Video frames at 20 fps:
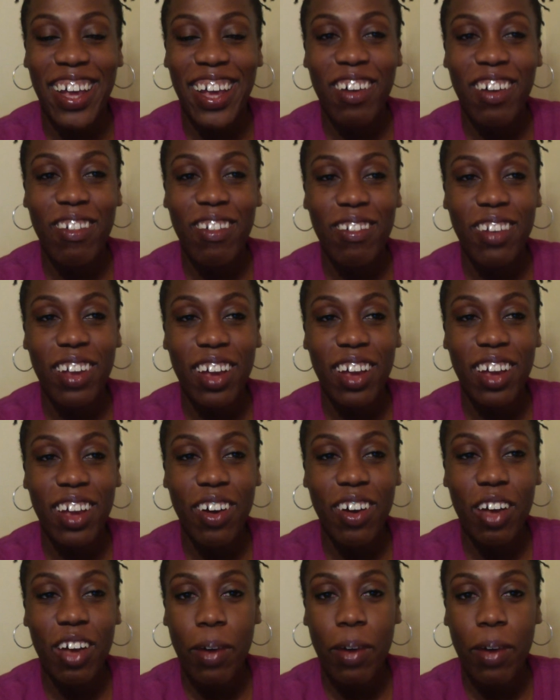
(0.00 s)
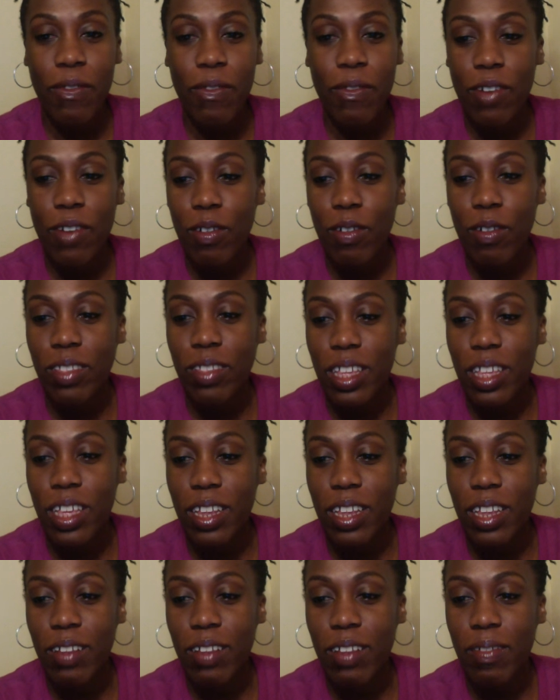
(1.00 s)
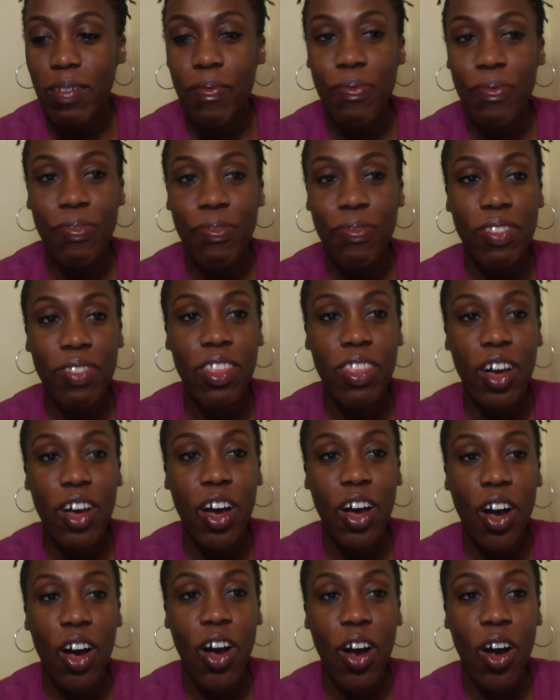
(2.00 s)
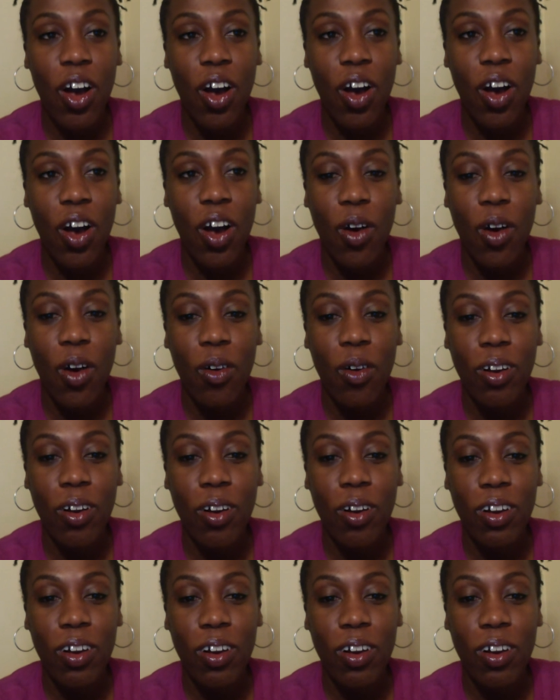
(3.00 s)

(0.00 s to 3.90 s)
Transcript: oh no, am I frozen? No.